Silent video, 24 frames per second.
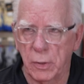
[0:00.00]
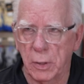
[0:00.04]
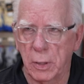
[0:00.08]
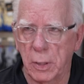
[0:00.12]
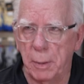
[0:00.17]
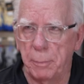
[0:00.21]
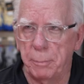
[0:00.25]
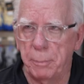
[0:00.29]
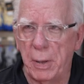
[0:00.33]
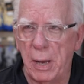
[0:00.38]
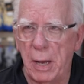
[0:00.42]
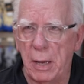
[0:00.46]
the
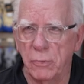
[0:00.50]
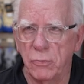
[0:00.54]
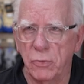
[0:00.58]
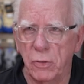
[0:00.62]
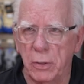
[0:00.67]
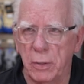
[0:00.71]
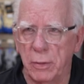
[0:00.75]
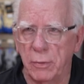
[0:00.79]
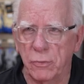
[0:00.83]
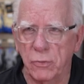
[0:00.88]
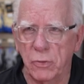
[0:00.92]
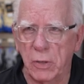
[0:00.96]

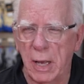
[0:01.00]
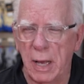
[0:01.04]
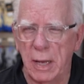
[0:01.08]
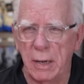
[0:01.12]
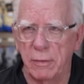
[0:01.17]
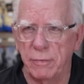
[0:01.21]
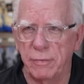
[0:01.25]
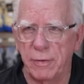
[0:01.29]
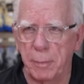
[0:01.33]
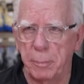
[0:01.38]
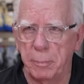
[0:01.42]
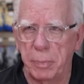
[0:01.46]
composite is
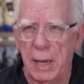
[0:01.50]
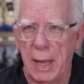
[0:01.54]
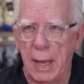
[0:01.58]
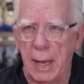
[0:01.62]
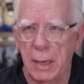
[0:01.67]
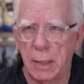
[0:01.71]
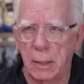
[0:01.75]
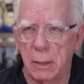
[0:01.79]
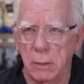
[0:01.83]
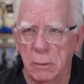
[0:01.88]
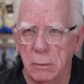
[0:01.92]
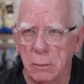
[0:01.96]
kind of a
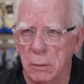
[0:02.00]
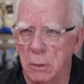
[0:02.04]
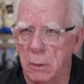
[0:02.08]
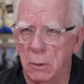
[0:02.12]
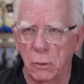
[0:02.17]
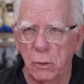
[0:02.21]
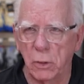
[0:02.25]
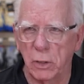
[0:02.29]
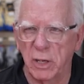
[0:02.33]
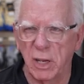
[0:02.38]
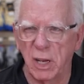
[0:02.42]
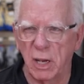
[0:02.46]
black
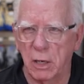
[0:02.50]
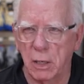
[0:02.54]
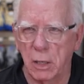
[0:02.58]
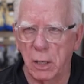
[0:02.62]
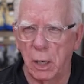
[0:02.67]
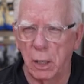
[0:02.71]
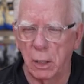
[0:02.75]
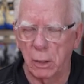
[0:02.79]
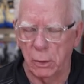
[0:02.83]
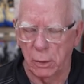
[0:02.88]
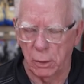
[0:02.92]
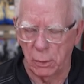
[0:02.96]
looking
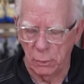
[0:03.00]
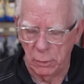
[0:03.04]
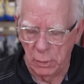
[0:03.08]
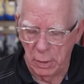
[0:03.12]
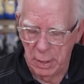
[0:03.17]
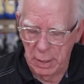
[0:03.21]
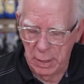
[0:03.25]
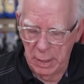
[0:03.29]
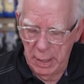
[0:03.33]
color